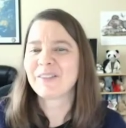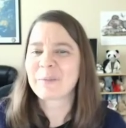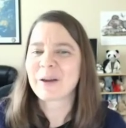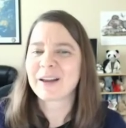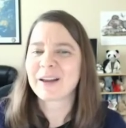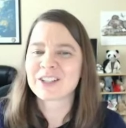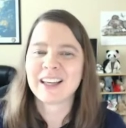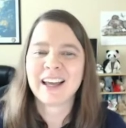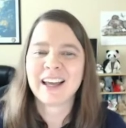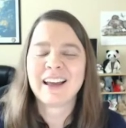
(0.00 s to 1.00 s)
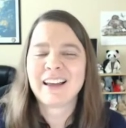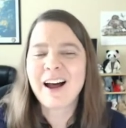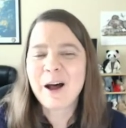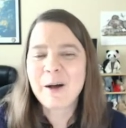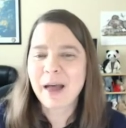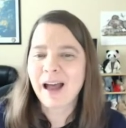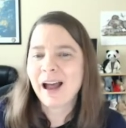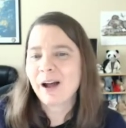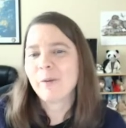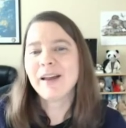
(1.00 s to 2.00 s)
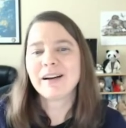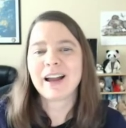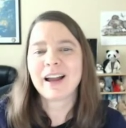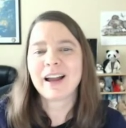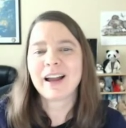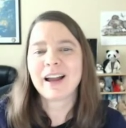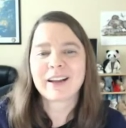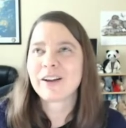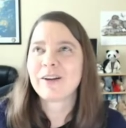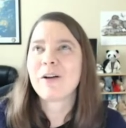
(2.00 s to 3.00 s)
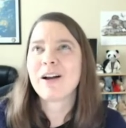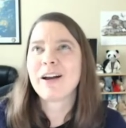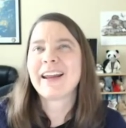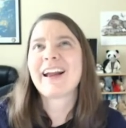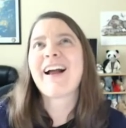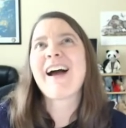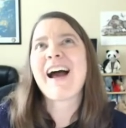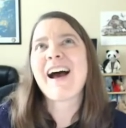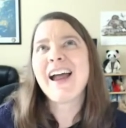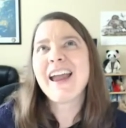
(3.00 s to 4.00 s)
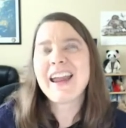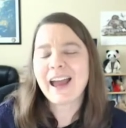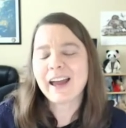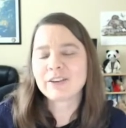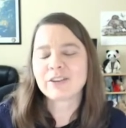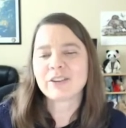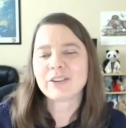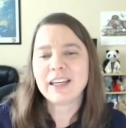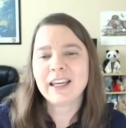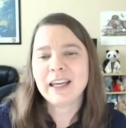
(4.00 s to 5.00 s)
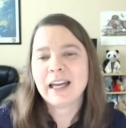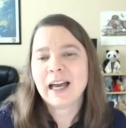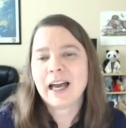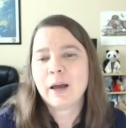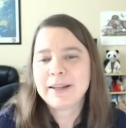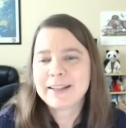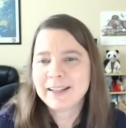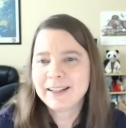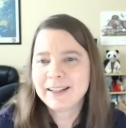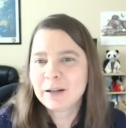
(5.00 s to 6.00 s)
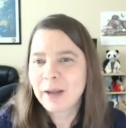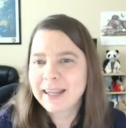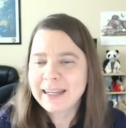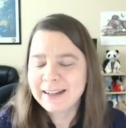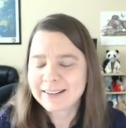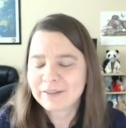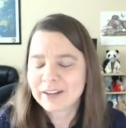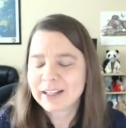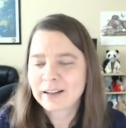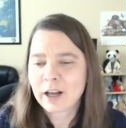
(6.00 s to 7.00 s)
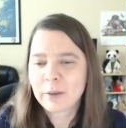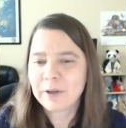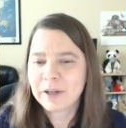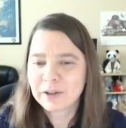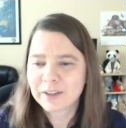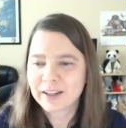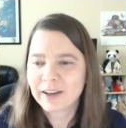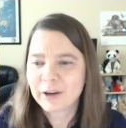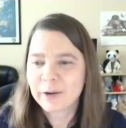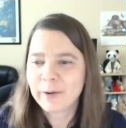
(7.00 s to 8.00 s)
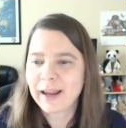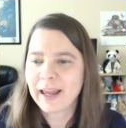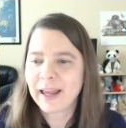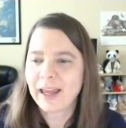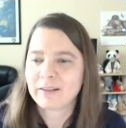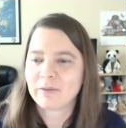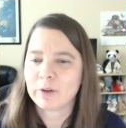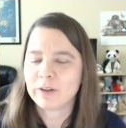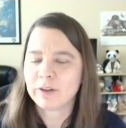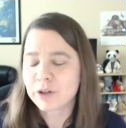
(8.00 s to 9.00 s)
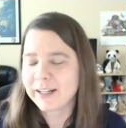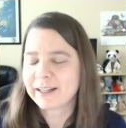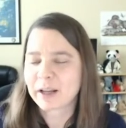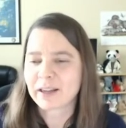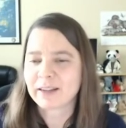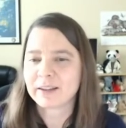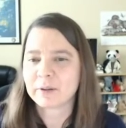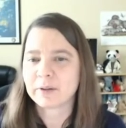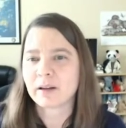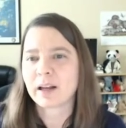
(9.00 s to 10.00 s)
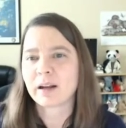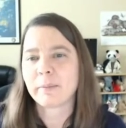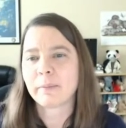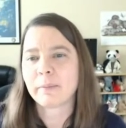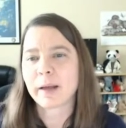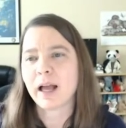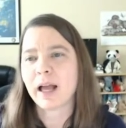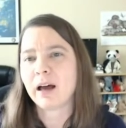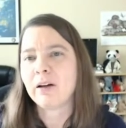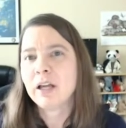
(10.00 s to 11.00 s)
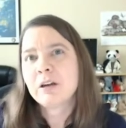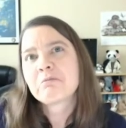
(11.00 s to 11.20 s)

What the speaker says: you very much. Well, how I got started writing, I actually attended a Mike Keaning's event a couple of years ago and was intrigued because he was talking about how